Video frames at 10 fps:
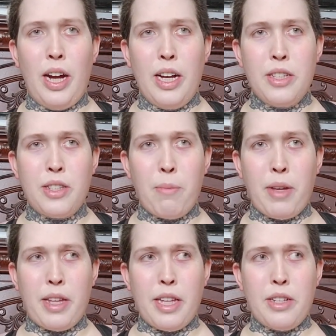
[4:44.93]

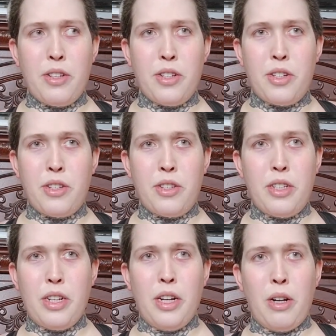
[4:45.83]
something that,
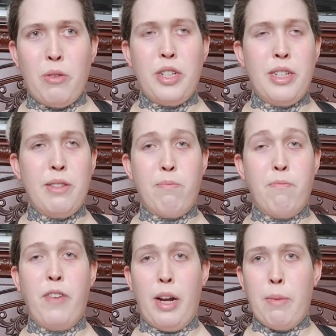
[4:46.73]
you know, she's
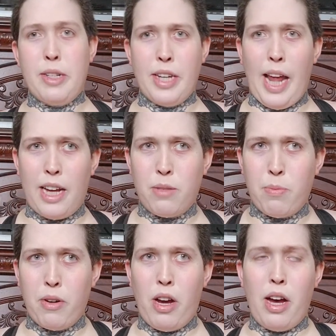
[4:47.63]
very much an
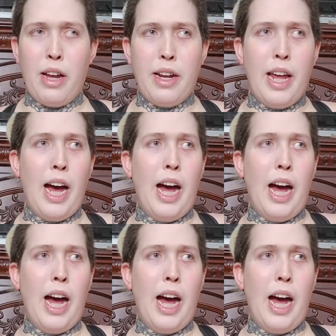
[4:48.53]
expert on.